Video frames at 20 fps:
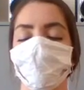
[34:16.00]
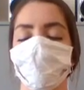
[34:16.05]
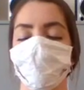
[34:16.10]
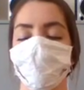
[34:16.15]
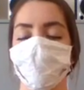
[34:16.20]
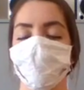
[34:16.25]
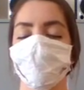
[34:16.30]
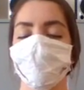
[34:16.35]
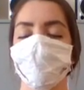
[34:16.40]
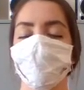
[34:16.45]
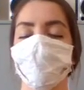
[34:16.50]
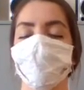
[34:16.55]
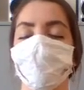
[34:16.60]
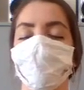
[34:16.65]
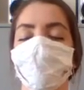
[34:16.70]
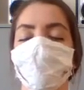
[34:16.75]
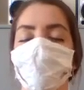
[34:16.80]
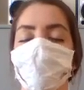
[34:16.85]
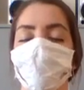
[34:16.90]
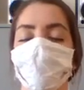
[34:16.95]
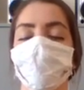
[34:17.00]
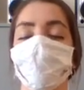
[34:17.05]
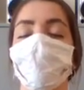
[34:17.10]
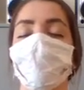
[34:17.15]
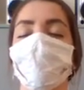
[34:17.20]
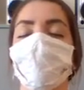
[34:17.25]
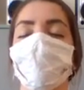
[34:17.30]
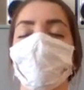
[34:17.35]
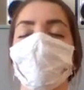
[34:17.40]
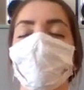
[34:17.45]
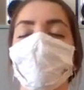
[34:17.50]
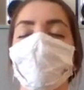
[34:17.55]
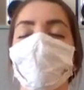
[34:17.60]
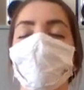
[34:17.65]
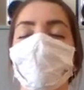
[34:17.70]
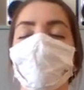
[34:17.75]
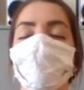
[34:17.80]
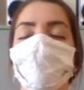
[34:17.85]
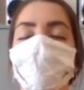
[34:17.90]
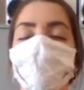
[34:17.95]
Sensing into your
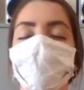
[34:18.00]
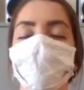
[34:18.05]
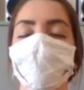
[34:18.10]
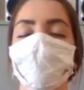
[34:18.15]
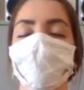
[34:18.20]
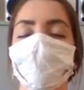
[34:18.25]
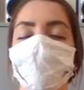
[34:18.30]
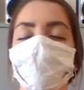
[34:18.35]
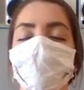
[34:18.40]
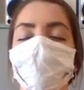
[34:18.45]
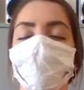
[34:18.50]
whole being,